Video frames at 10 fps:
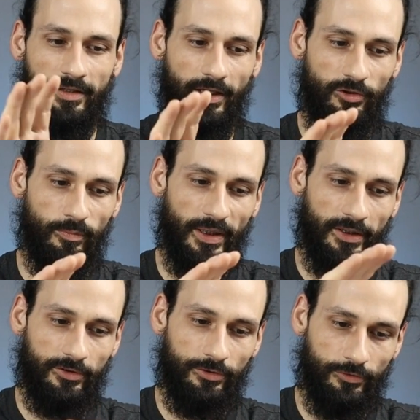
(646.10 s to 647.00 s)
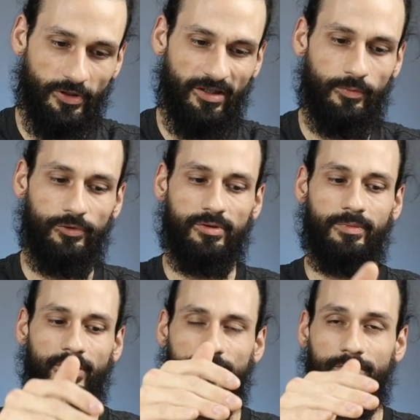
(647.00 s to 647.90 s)
can you buy 2 draft booster
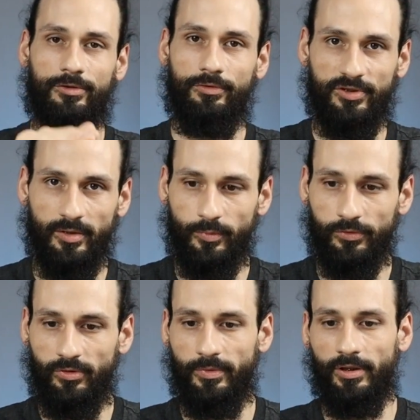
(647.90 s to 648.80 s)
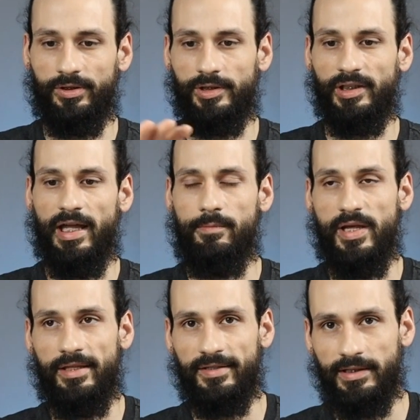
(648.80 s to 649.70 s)
boxes or 2 set booster boxes and
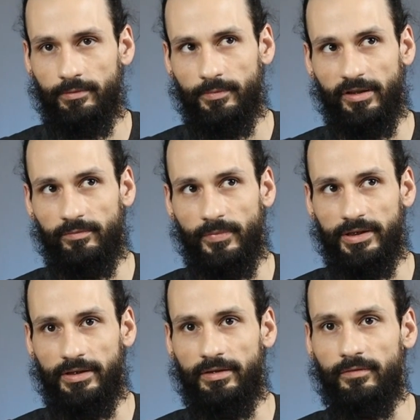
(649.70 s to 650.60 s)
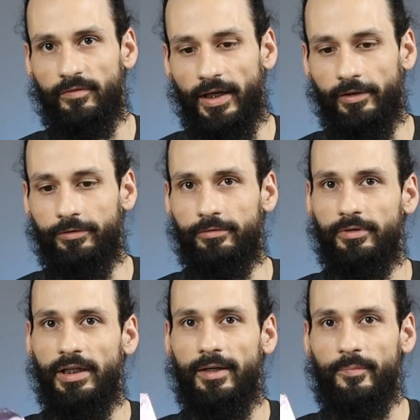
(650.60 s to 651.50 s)
make the same amount of money in value
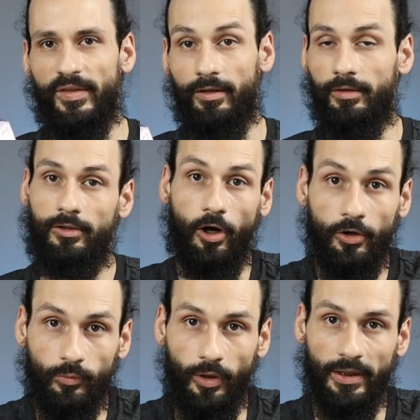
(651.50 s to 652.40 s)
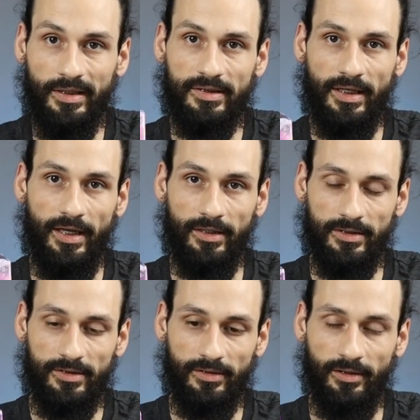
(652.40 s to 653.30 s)
card-wise
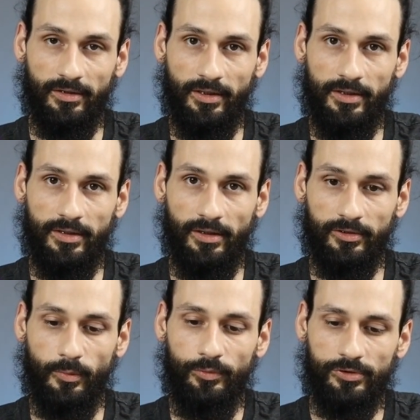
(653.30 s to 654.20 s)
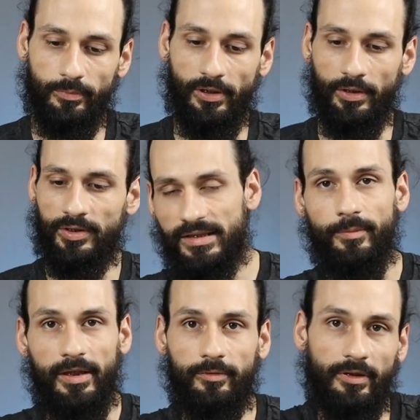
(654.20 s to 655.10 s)
as a collector booster box? It's
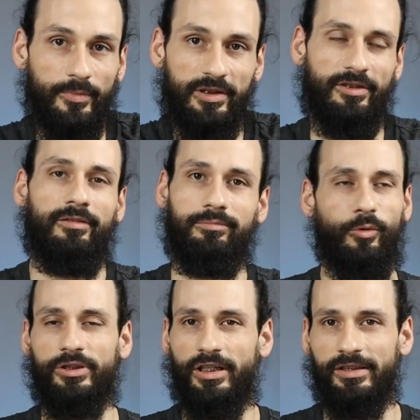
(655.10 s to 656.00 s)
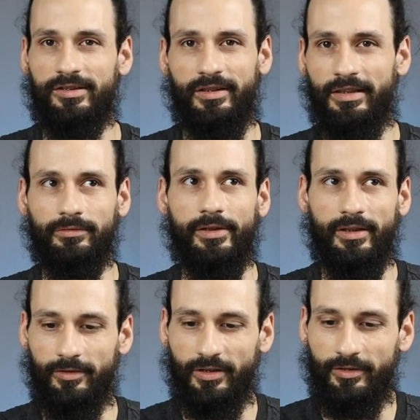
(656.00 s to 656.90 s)
debatable. I mean, it's all the coin toss in
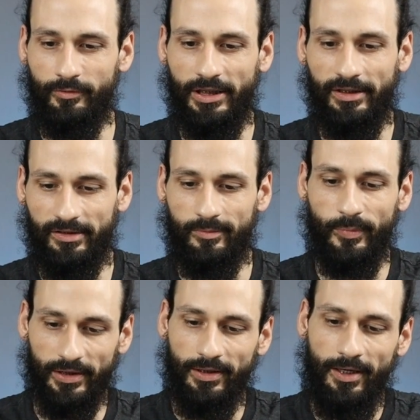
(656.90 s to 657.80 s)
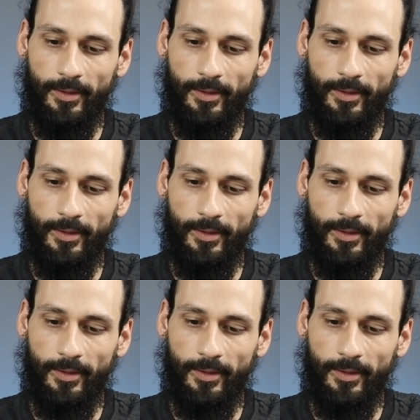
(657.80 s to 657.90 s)
everything in reality, but